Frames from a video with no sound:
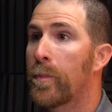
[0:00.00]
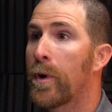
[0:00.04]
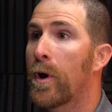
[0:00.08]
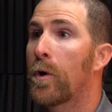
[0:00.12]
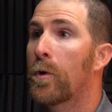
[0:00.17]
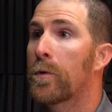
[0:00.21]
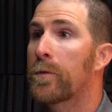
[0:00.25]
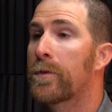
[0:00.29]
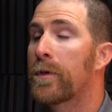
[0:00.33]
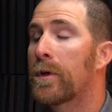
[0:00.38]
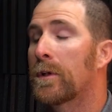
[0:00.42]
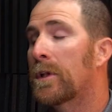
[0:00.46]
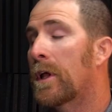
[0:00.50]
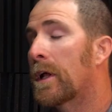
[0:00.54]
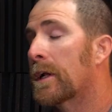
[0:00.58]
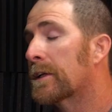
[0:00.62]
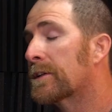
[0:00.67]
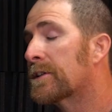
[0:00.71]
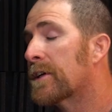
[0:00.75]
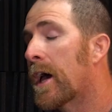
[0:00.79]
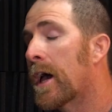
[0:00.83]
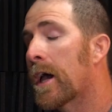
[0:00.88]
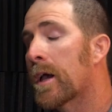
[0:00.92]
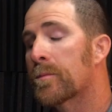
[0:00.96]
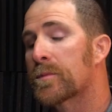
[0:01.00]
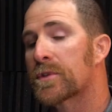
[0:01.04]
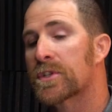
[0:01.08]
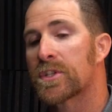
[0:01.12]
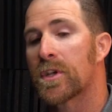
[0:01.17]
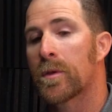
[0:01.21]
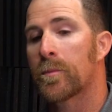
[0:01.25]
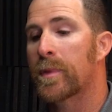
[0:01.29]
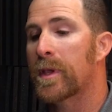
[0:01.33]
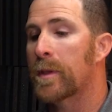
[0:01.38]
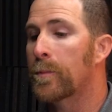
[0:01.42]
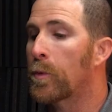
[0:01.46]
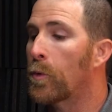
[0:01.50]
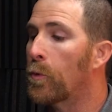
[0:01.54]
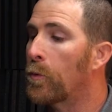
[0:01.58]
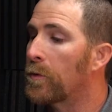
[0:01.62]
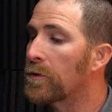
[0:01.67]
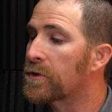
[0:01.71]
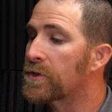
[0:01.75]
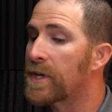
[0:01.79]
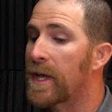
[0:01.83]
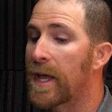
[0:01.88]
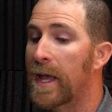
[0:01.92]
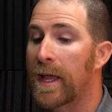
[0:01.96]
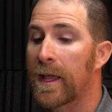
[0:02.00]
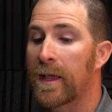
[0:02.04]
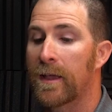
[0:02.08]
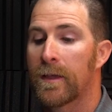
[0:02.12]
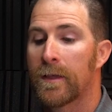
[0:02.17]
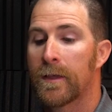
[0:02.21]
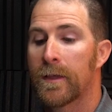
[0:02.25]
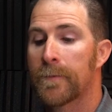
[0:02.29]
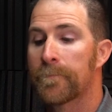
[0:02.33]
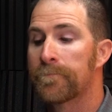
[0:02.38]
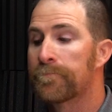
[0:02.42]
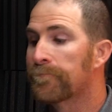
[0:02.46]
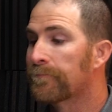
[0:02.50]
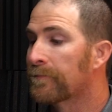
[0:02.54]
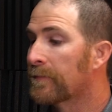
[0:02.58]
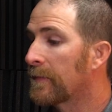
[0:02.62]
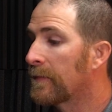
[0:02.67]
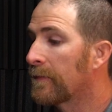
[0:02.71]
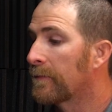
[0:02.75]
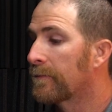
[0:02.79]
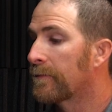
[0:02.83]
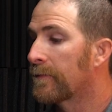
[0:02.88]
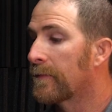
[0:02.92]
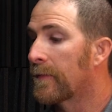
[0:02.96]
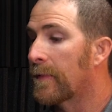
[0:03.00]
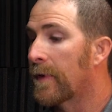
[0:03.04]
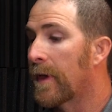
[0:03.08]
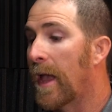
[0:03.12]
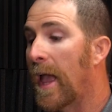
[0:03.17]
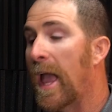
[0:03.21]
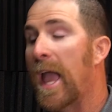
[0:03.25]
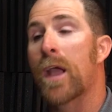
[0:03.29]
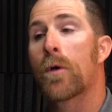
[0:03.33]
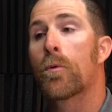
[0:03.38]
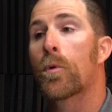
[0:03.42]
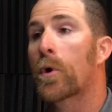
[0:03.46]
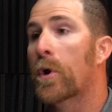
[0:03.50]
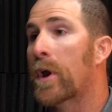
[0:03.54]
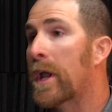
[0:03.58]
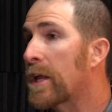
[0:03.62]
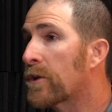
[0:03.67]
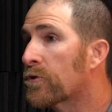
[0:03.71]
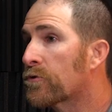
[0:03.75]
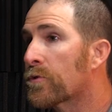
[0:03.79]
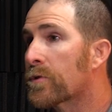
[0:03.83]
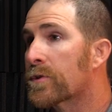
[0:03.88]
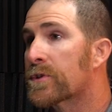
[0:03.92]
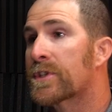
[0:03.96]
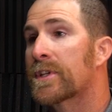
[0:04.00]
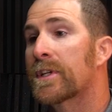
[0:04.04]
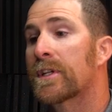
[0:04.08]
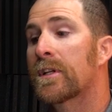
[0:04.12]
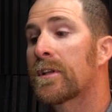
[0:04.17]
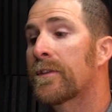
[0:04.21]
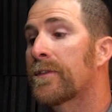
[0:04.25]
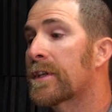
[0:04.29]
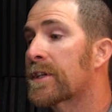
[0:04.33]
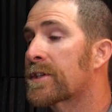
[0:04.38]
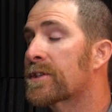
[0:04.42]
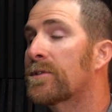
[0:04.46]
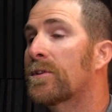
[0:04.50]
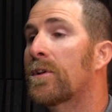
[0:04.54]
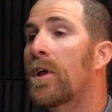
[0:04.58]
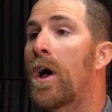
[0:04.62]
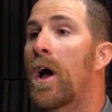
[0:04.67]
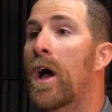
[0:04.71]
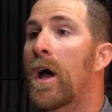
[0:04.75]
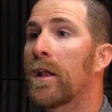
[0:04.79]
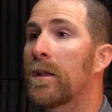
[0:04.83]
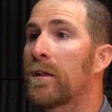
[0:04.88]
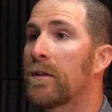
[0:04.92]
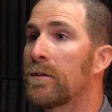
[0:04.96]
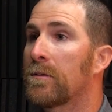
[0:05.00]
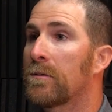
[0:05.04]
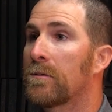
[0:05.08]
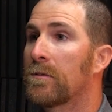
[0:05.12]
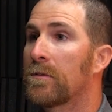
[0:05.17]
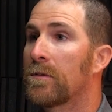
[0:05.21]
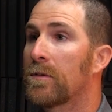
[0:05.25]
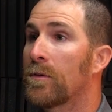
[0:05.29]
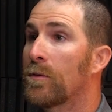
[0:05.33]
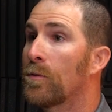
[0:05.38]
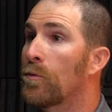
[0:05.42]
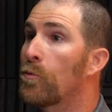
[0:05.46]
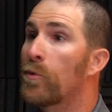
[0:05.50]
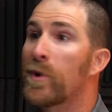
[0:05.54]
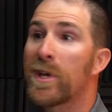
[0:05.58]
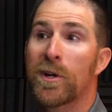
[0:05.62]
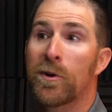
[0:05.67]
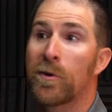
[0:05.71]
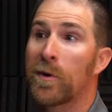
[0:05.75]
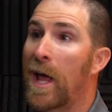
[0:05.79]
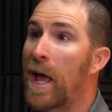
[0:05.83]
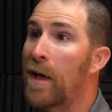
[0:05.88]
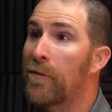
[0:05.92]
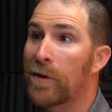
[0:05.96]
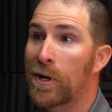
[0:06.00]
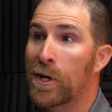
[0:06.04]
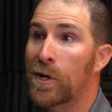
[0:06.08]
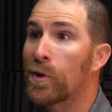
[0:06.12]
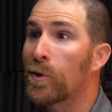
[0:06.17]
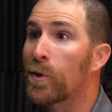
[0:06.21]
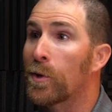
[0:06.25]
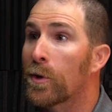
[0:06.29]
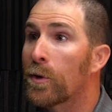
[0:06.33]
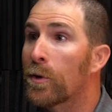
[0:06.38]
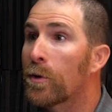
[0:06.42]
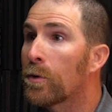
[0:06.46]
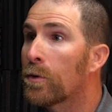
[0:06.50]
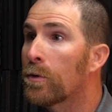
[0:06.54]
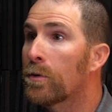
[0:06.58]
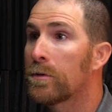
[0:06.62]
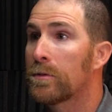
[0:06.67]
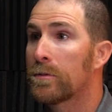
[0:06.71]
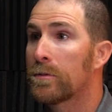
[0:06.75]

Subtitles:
both. A lot of times some people will say, hey, we're interested in this lot. We don't have a clue.